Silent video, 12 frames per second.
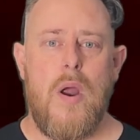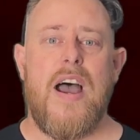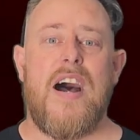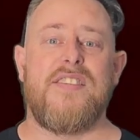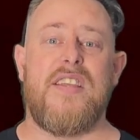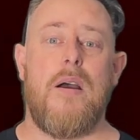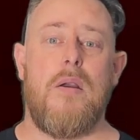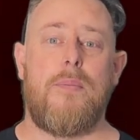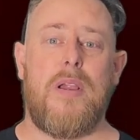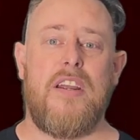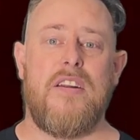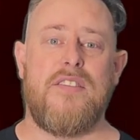When asked how
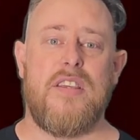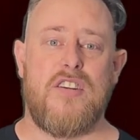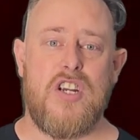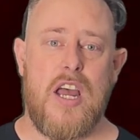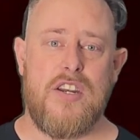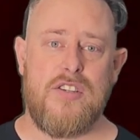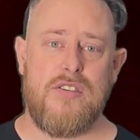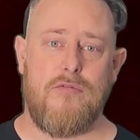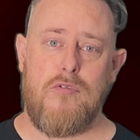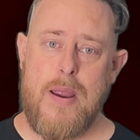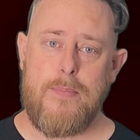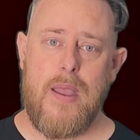he pleaded to the charges
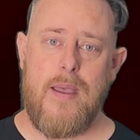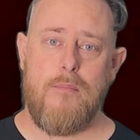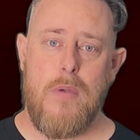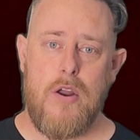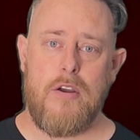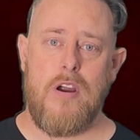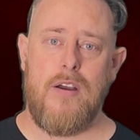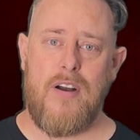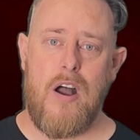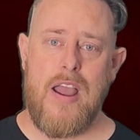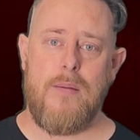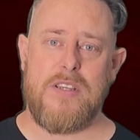of rape and murder
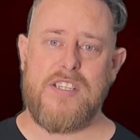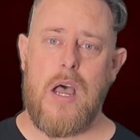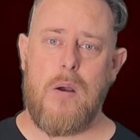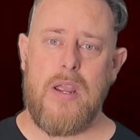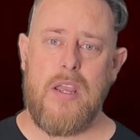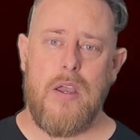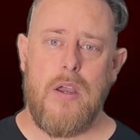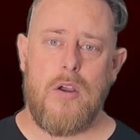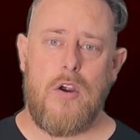of Aya Maasarwe,